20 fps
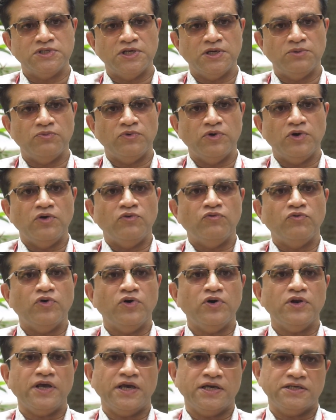them
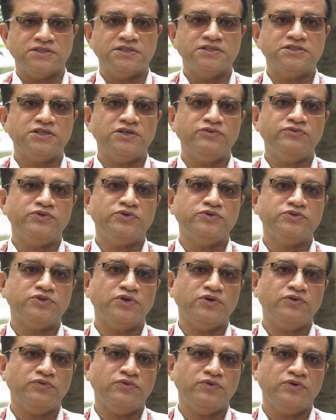for excessive use
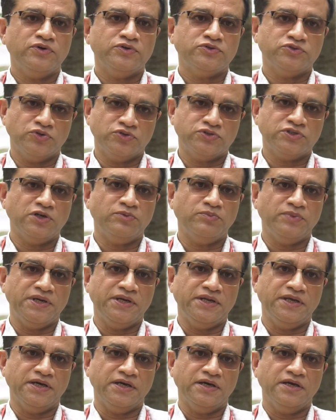of social
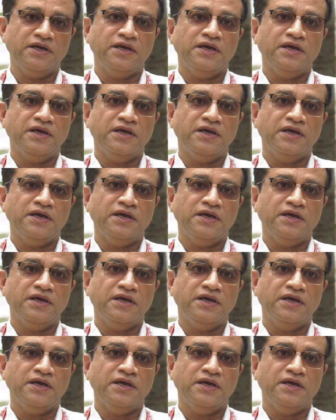media.